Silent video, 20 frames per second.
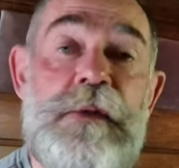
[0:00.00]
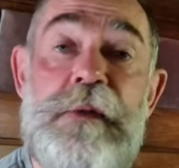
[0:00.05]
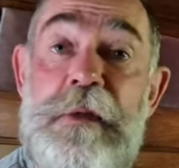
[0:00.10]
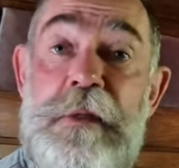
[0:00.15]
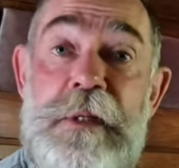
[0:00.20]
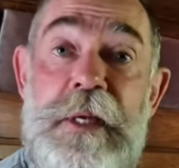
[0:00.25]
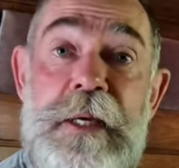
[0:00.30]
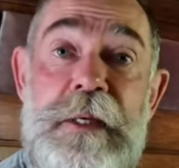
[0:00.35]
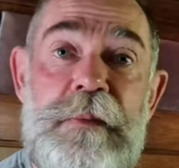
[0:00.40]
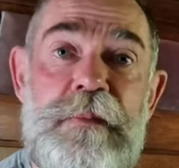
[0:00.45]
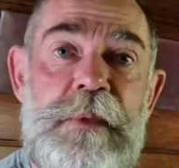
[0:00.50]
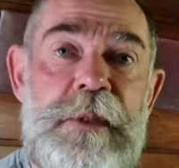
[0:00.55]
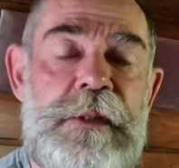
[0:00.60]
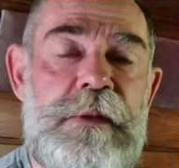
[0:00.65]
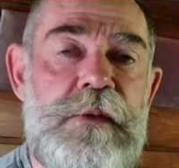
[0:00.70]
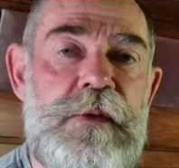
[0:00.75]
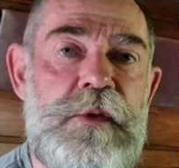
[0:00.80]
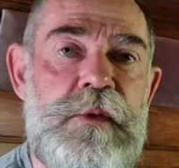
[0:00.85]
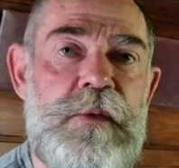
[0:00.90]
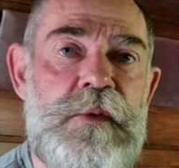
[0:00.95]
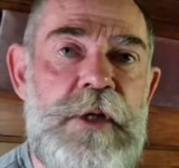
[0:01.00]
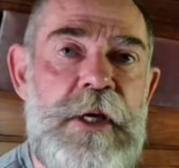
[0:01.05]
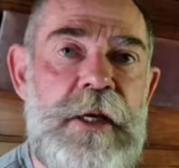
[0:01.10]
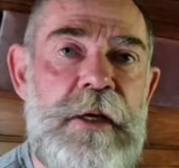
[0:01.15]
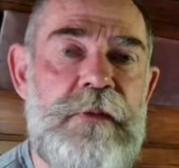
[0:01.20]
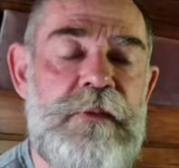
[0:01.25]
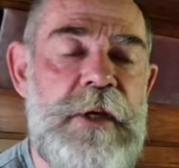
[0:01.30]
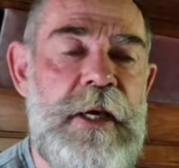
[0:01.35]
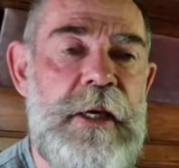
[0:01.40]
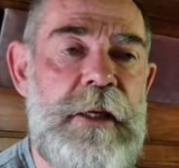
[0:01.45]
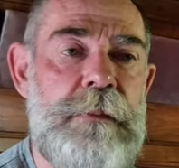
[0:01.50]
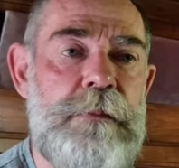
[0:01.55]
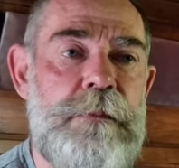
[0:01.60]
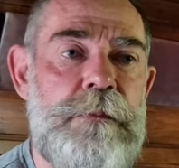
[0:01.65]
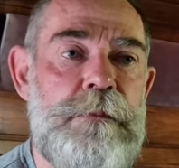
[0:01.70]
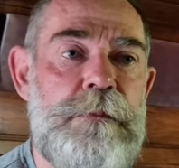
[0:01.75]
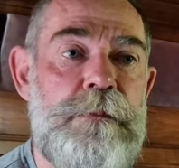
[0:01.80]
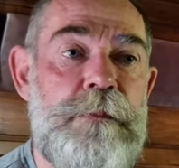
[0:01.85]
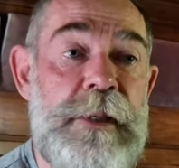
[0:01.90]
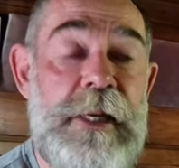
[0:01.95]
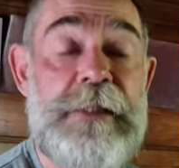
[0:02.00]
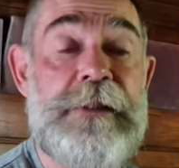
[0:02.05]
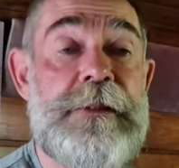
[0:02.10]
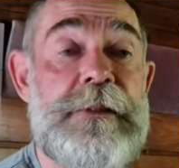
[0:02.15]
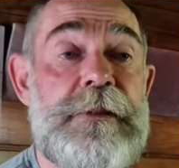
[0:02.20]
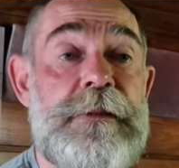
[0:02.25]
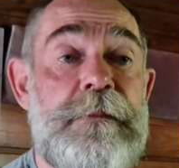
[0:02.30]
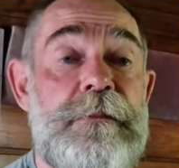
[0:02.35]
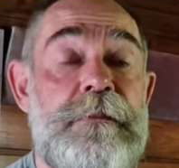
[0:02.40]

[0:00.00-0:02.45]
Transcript: the name into JFK Platz.